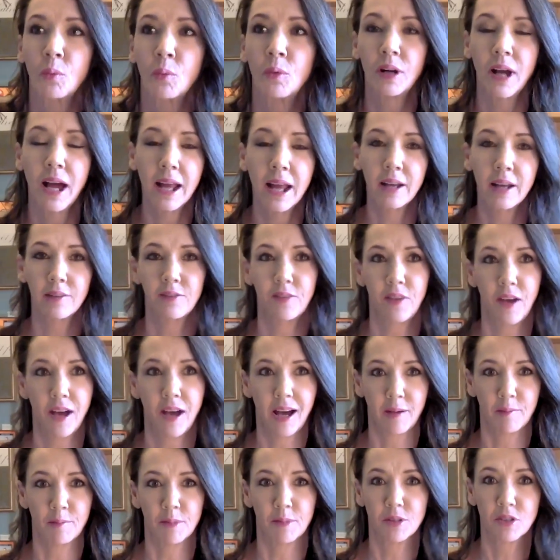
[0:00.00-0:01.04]
We'll kind
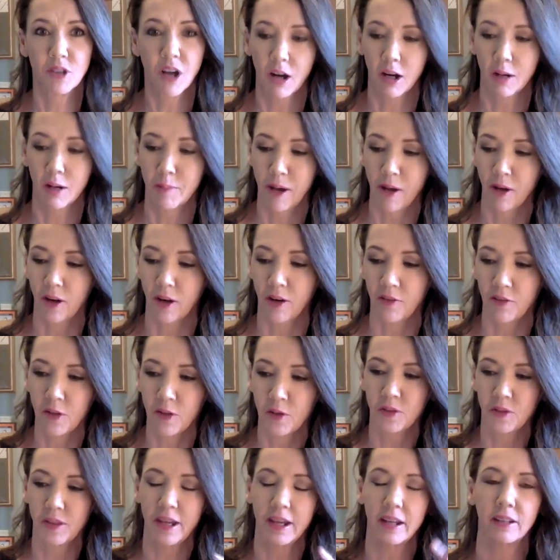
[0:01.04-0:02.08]
of talk about a few
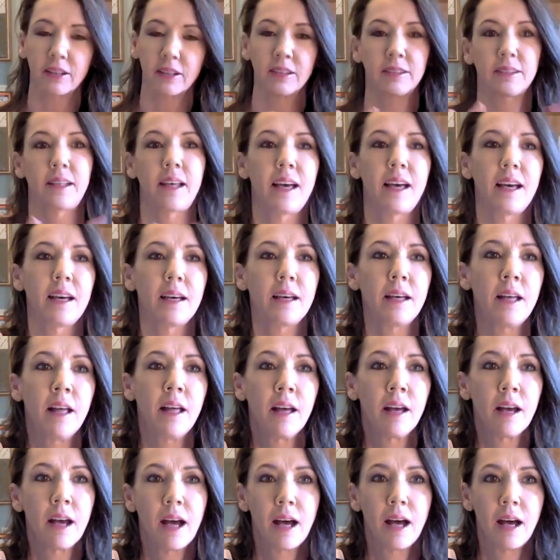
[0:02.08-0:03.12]
things,
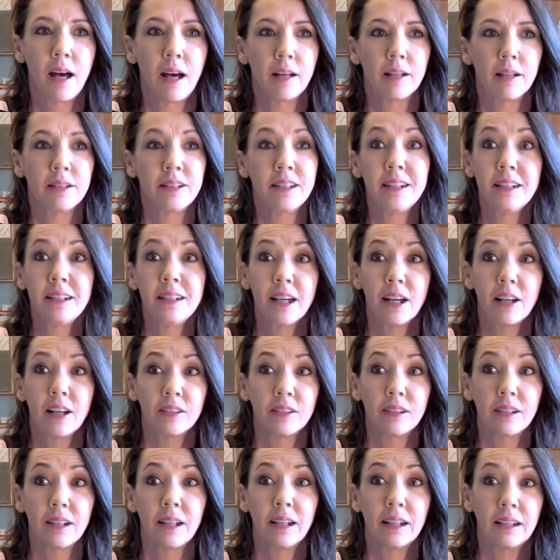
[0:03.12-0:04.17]

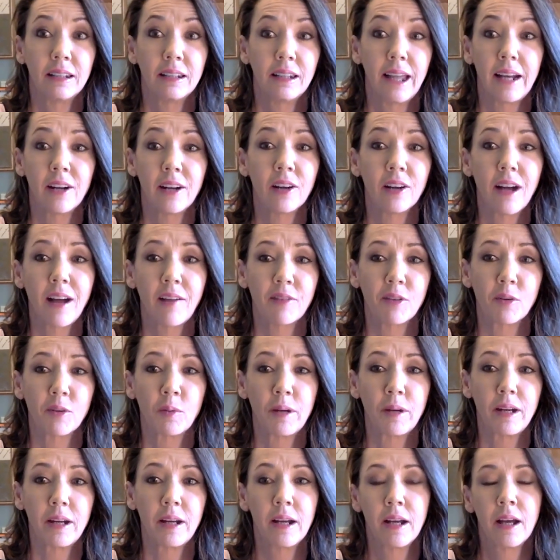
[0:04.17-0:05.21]
details later after
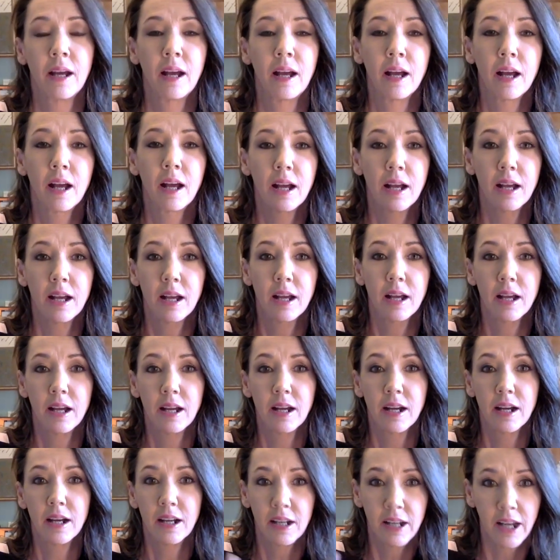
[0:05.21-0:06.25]
we
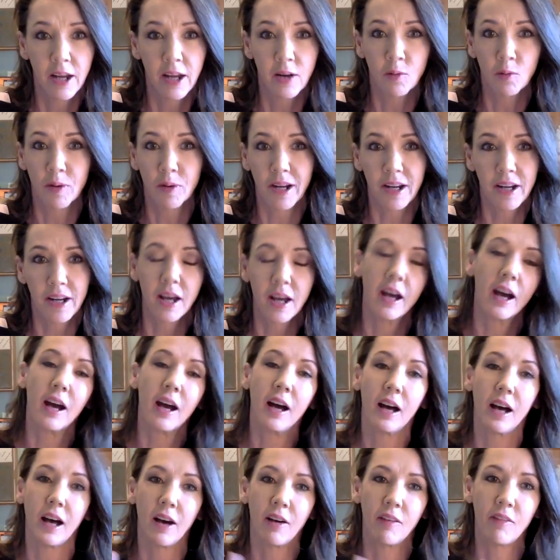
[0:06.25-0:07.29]
get rid
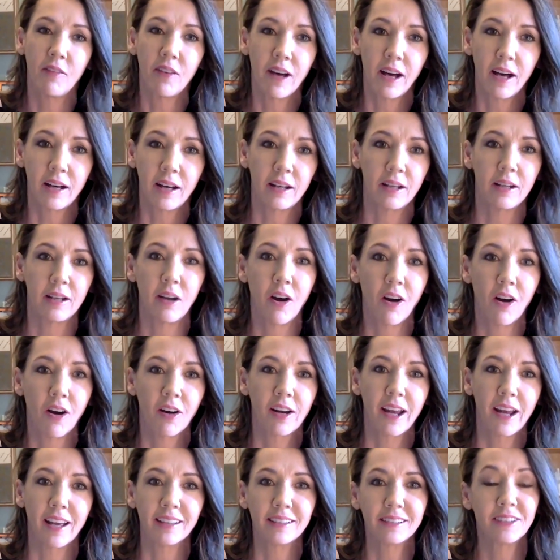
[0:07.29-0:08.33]
of our
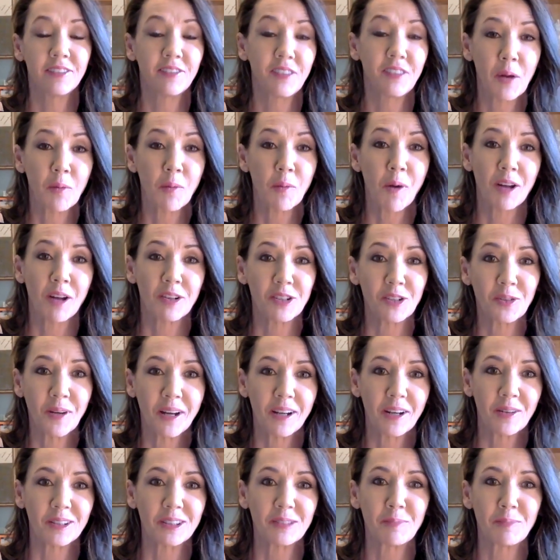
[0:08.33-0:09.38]
guests if they want to. I
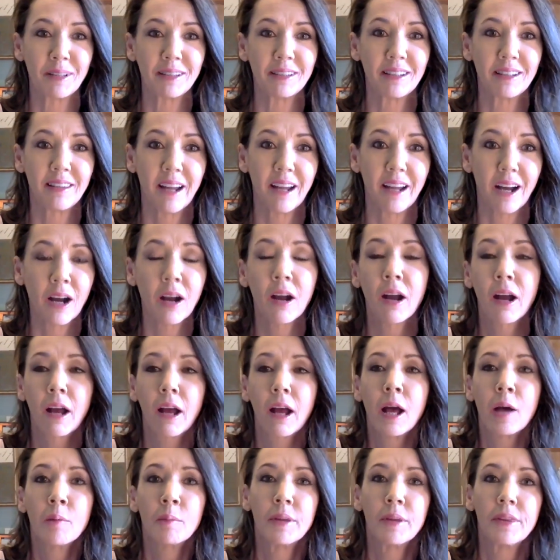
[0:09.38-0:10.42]
know it's busy there.
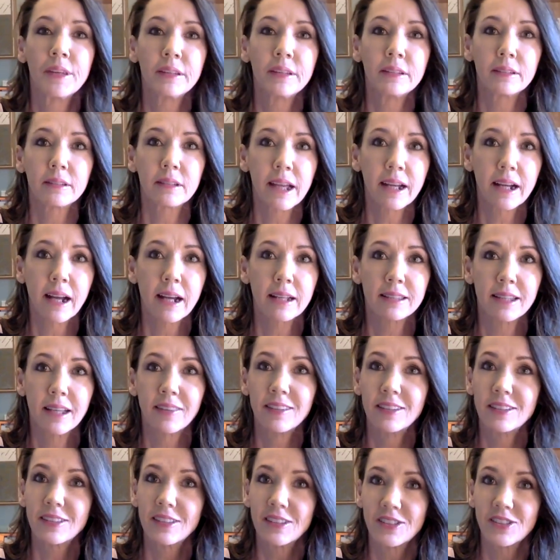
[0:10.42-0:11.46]
But this, like I said,
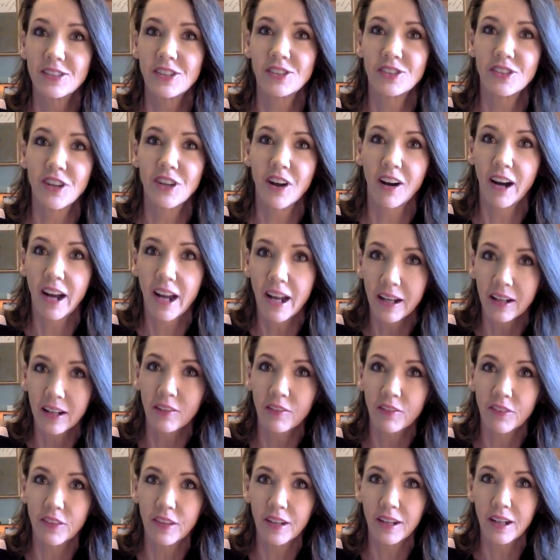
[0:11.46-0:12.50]
this is just our end
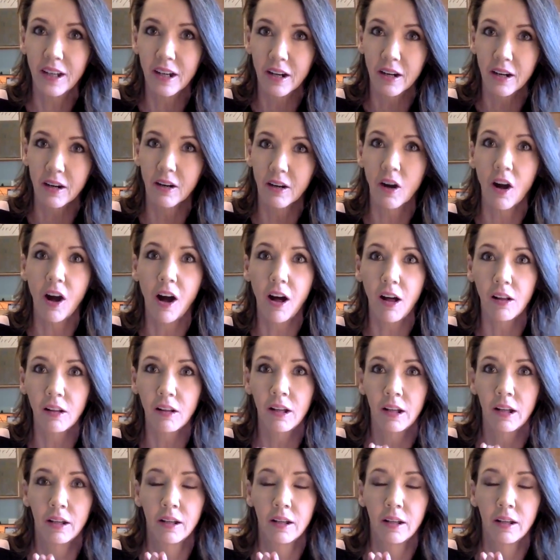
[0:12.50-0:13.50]
of the year call.